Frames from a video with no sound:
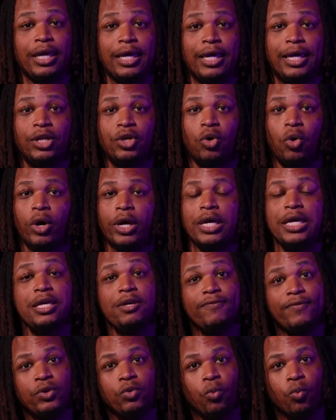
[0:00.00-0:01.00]
in or
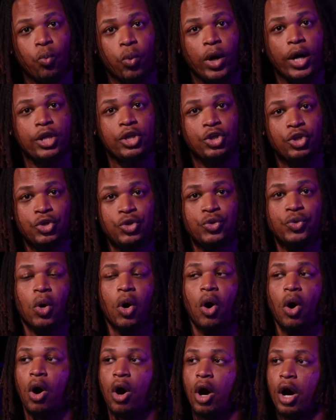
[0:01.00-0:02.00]
even what you
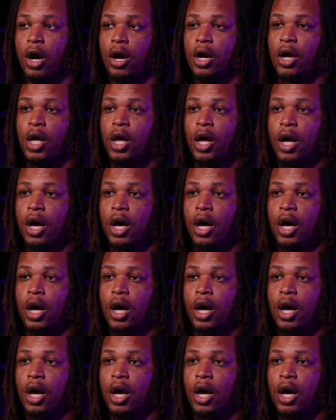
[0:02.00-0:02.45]
are